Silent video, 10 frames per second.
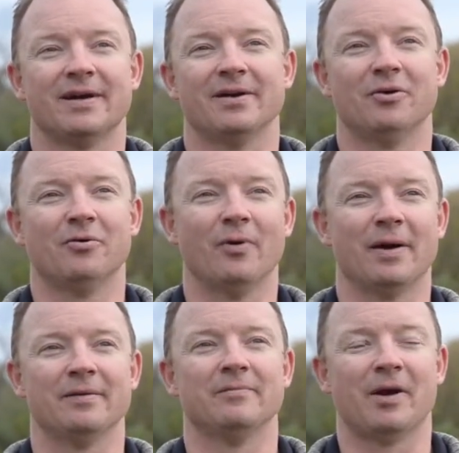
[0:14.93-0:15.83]
I know
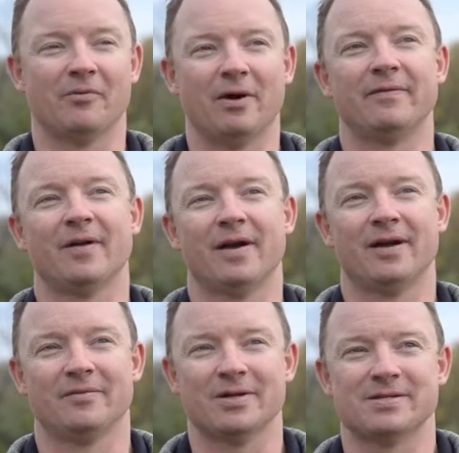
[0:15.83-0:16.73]
when my wife and I
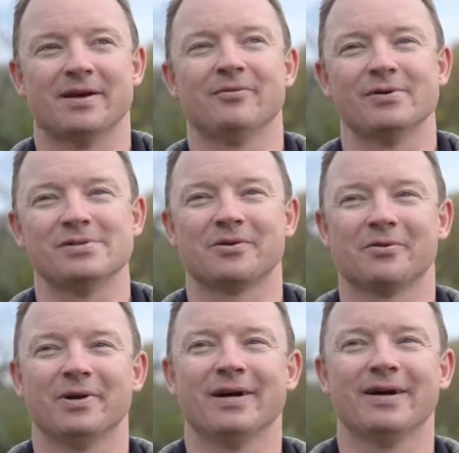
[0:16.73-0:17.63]
and my son went to
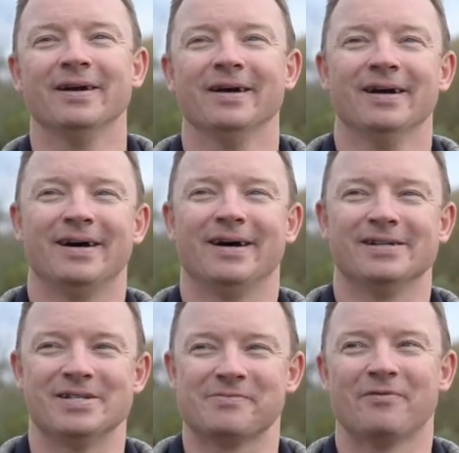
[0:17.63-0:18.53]
Korea, uh,
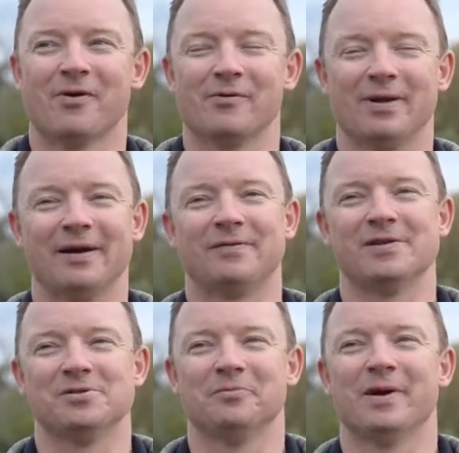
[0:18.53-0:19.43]
just before we left, I
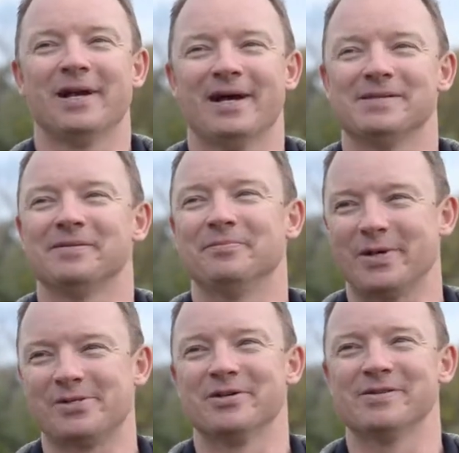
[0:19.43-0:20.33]
showed my dad some
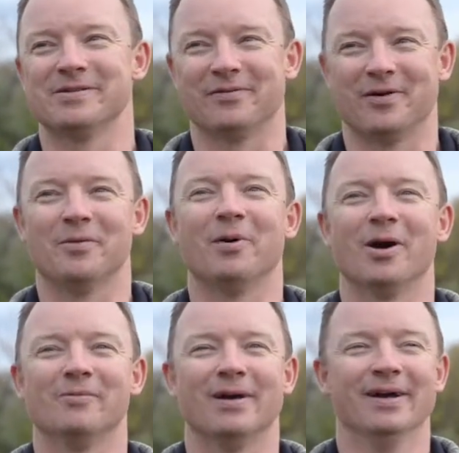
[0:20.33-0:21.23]
pictures of our
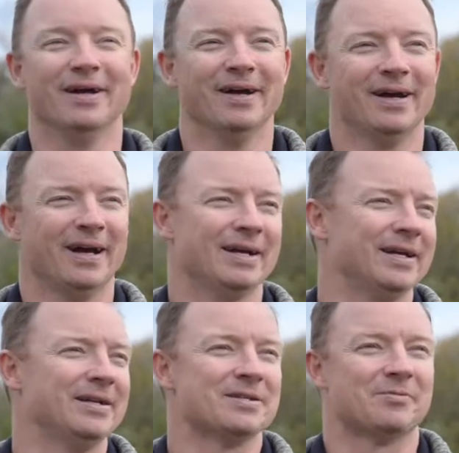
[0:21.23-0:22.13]
apartment, and
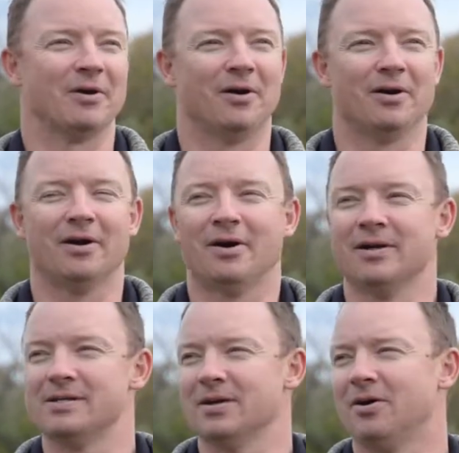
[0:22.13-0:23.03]
he just went on and
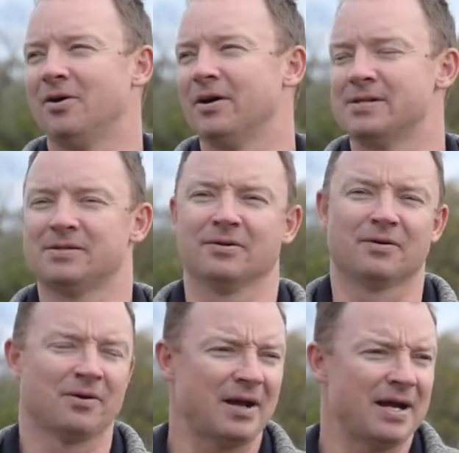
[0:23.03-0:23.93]
on. He said, "Oh, it's so
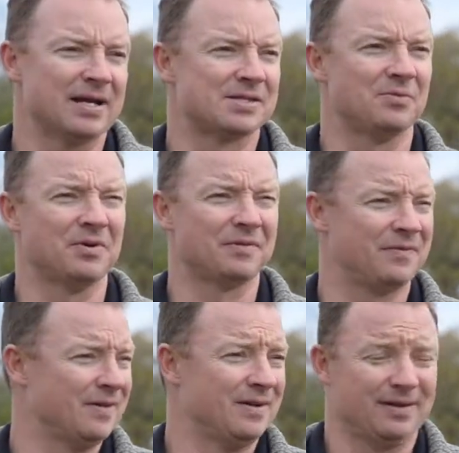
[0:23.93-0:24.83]
great, it's
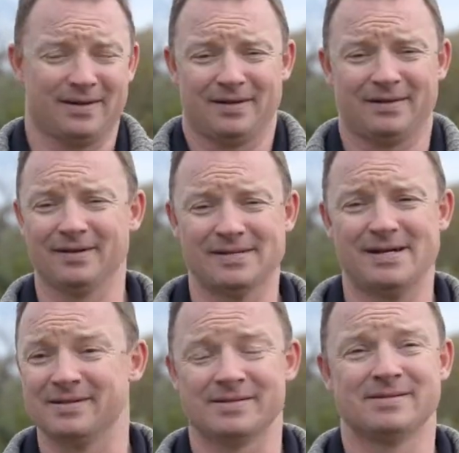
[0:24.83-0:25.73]
wonderful." And I thought,
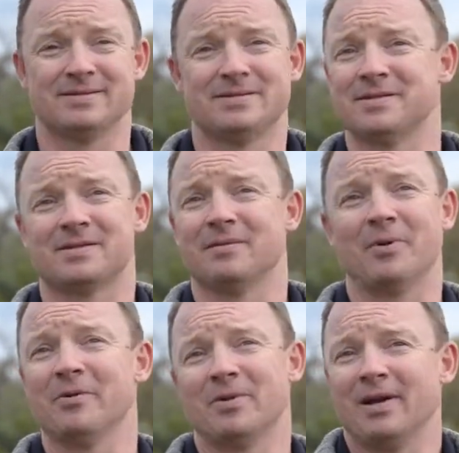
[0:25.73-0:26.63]
Dad, it's just, just an
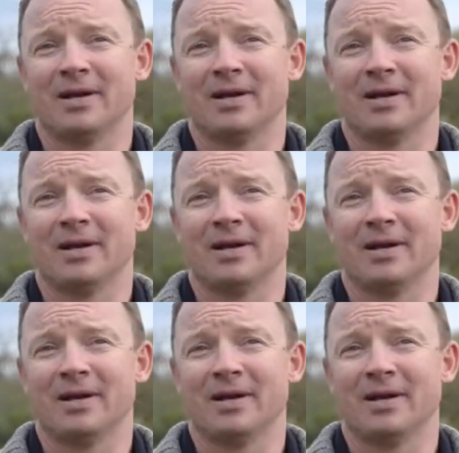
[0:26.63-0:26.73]
apartment.